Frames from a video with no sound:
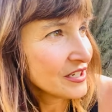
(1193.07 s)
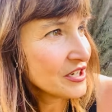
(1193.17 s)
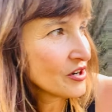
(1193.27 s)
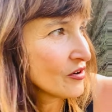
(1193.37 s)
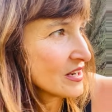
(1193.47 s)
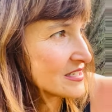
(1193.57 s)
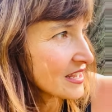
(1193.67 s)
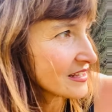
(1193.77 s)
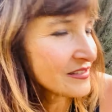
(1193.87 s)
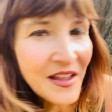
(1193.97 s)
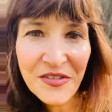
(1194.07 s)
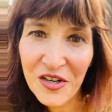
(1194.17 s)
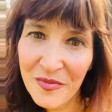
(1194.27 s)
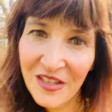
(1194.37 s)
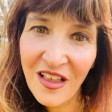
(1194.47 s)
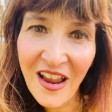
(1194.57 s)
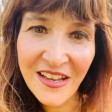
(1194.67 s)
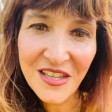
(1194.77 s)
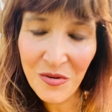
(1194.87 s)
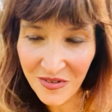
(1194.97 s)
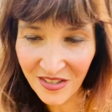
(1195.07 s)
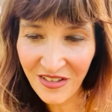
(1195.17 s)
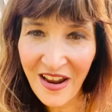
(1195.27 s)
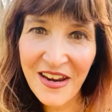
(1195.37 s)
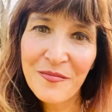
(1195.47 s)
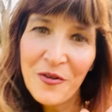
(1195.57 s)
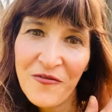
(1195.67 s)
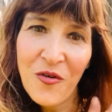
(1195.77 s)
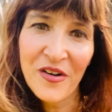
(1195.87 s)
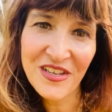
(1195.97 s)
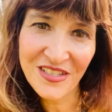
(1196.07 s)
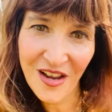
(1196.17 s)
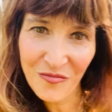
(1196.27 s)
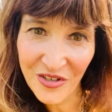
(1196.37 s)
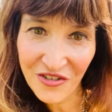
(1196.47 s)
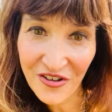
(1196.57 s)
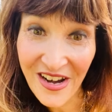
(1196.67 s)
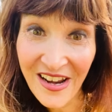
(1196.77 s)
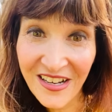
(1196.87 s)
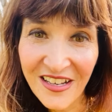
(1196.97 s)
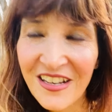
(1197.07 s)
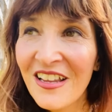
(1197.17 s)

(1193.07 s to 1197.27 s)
You know, it's like, let there be light. There was light before the sun was created.